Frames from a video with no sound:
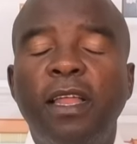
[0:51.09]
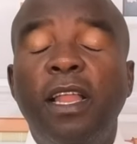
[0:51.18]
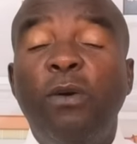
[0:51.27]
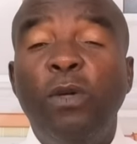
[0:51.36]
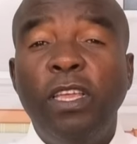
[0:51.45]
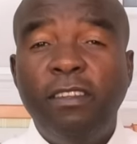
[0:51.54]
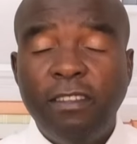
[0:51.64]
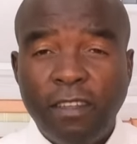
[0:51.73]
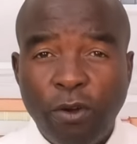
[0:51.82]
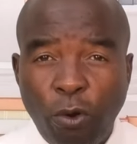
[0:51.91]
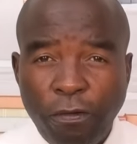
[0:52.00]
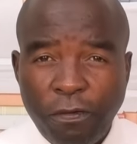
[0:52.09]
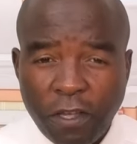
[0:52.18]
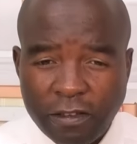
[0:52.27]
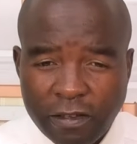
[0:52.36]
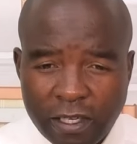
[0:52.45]
Now, it is an
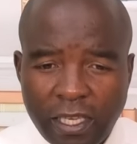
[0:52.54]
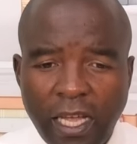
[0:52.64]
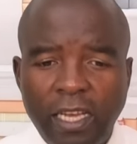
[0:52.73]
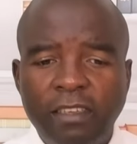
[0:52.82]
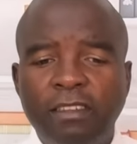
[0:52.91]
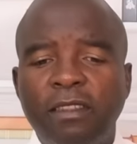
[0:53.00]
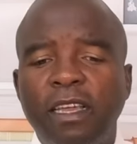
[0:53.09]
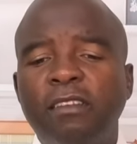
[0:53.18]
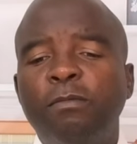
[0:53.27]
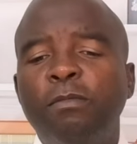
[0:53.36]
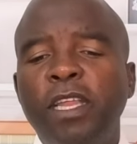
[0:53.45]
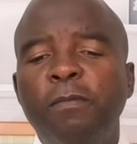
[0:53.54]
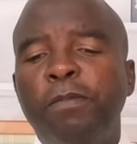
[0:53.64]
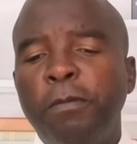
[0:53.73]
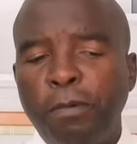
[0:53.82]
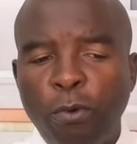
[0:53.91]
obvious reality that many
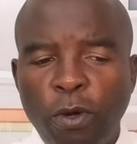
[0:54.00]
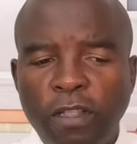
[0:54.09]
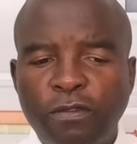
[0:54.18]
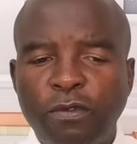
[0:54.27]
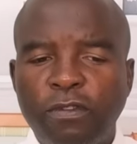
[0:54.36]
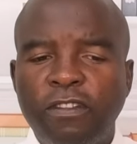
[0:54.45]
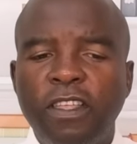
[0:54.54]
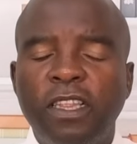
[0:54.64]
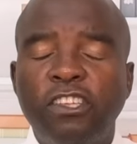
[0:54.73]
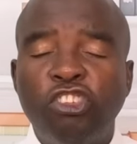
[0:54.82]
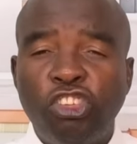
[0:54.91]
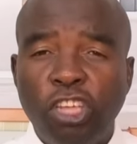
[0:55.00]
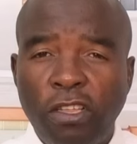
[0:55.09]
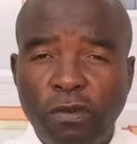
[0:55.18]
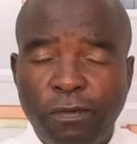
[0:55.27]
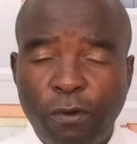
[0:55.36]
people want to see the
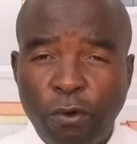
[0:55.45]
change of